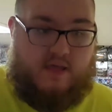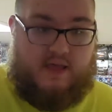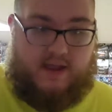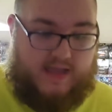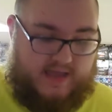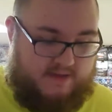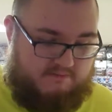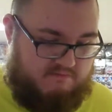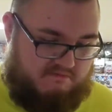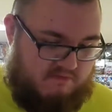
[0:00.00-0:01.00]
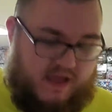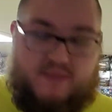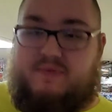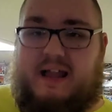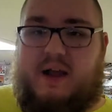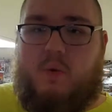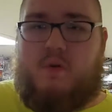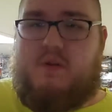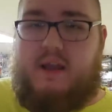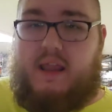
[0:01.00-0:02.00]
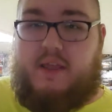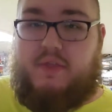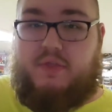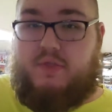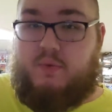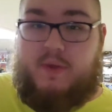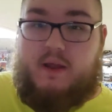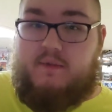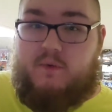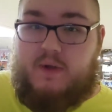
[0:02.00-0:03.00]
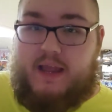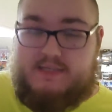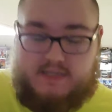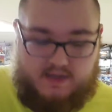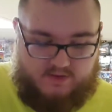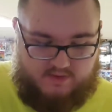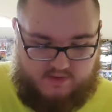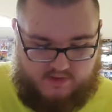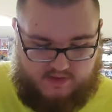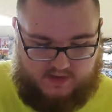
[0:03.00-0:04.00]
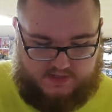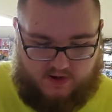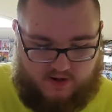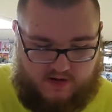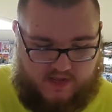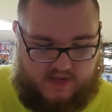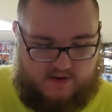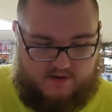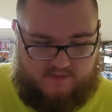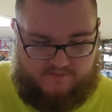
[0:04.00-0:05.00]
Like, I think I ordered it like 3 or 4 days ago, and it's already here.